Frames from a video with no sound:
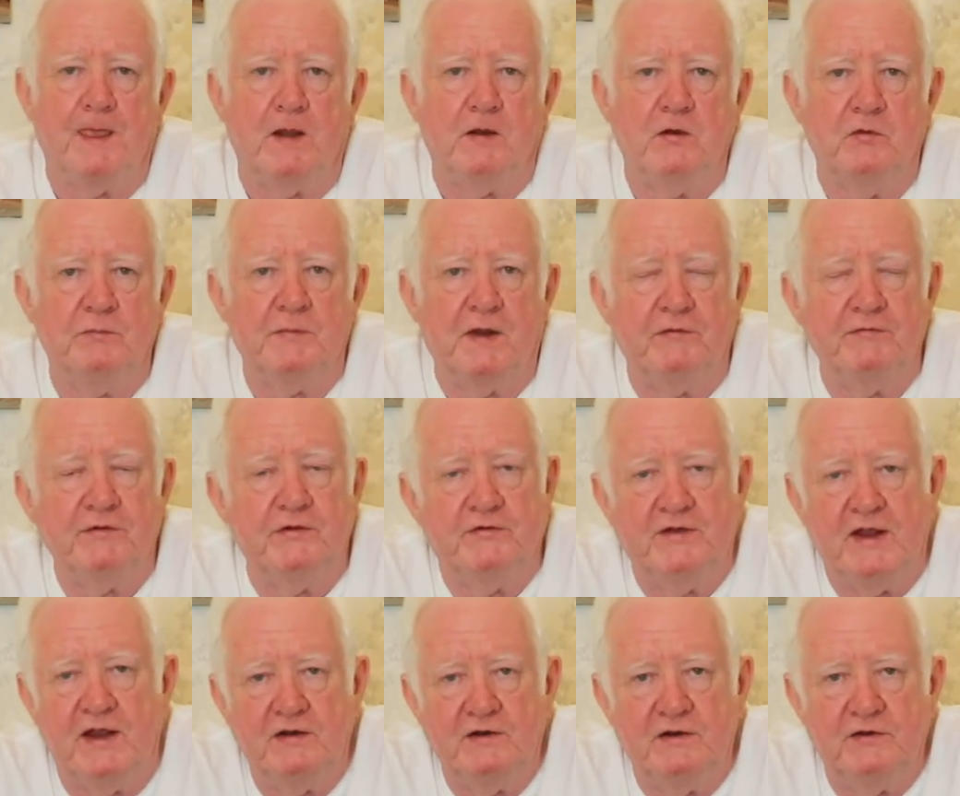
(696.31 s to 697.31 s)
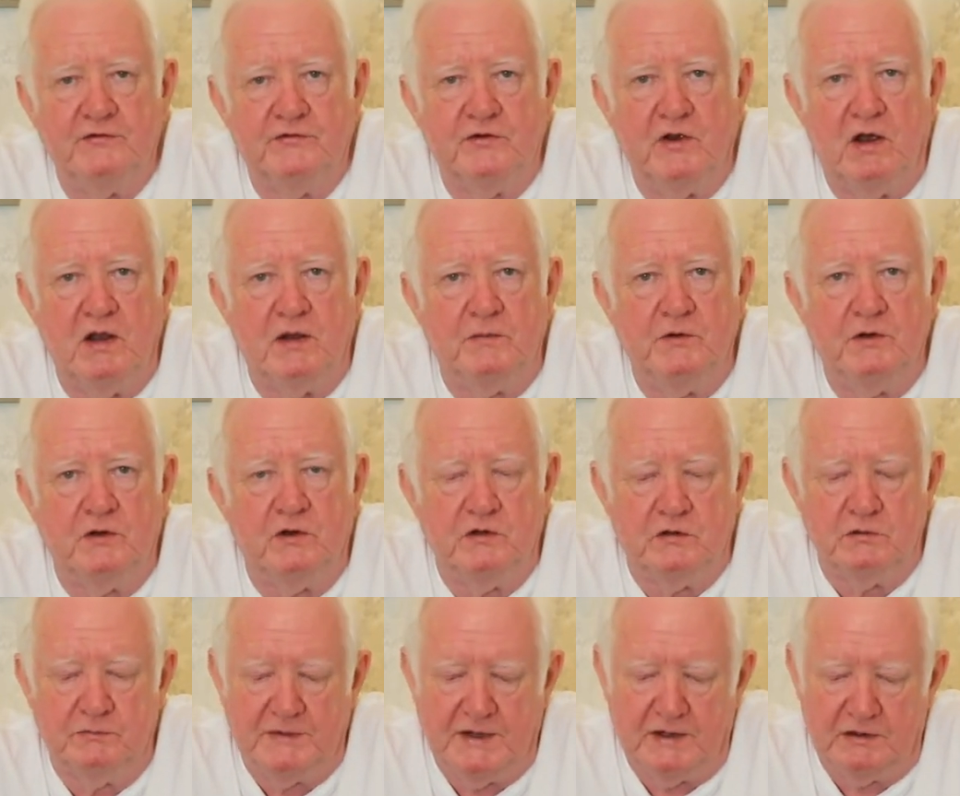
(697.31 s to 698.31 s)
Doesn't matter if it's 10 years' time. You can
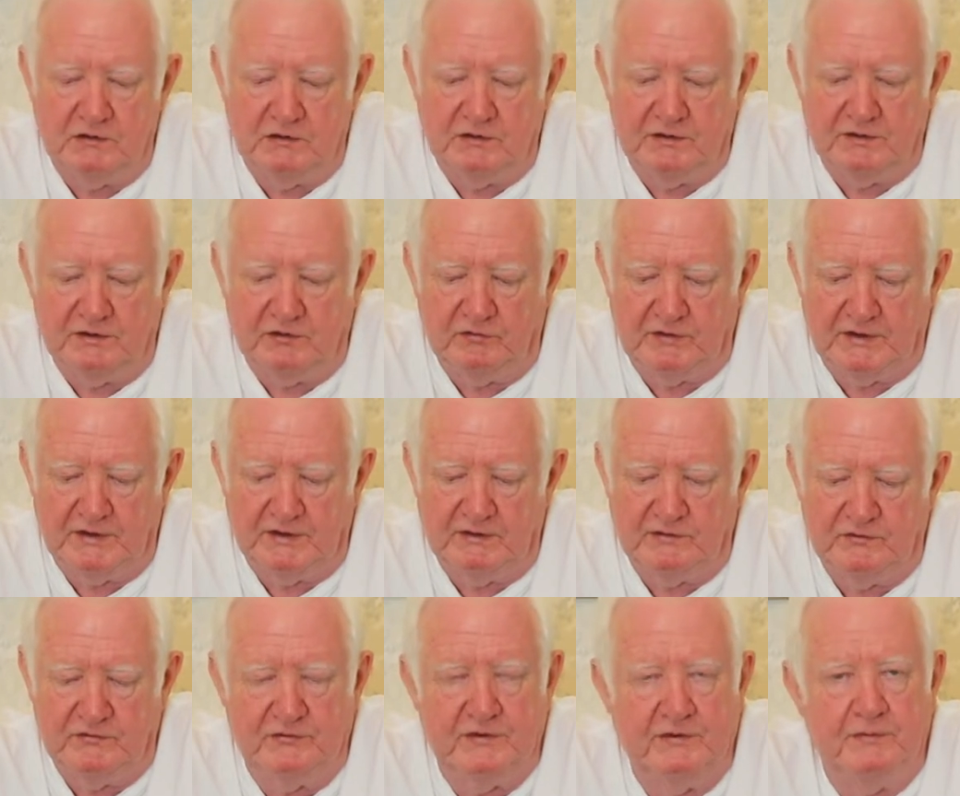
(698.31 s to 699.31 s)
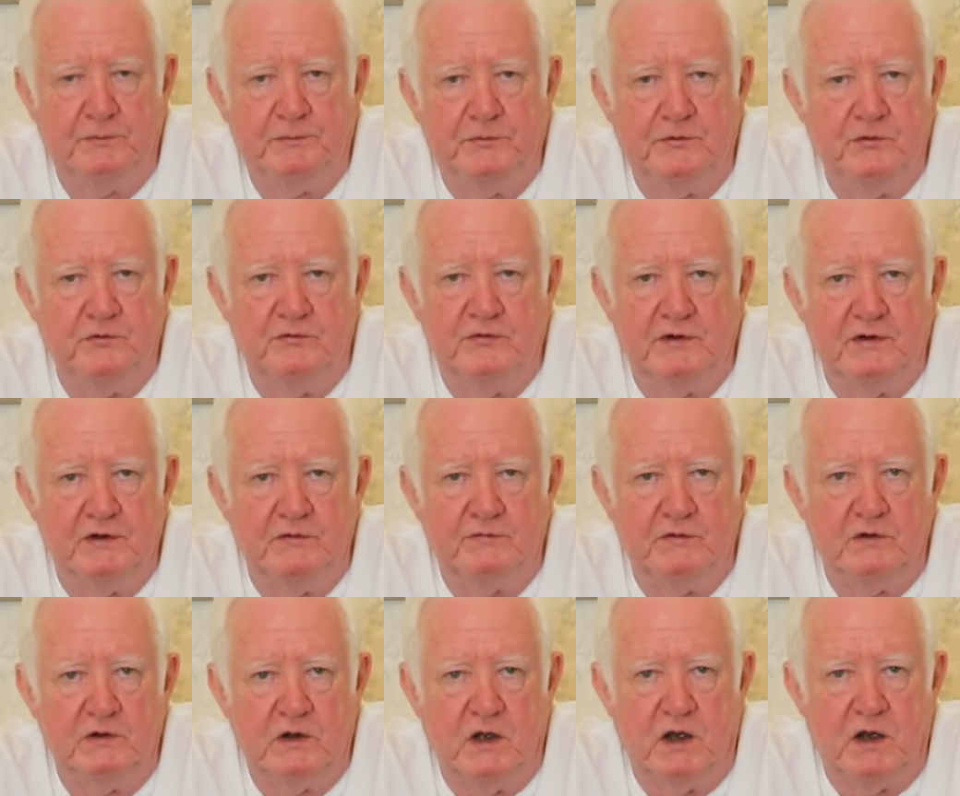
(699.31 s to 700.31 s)
come back and look at these readings, choosing
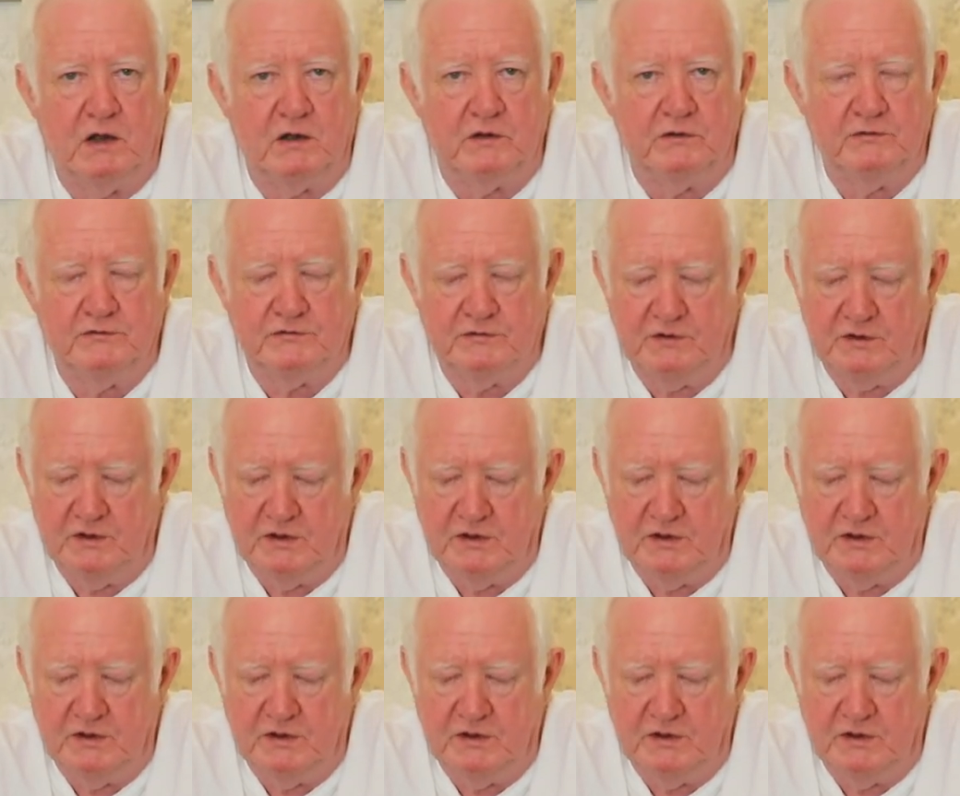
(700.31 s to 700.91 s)
different cards.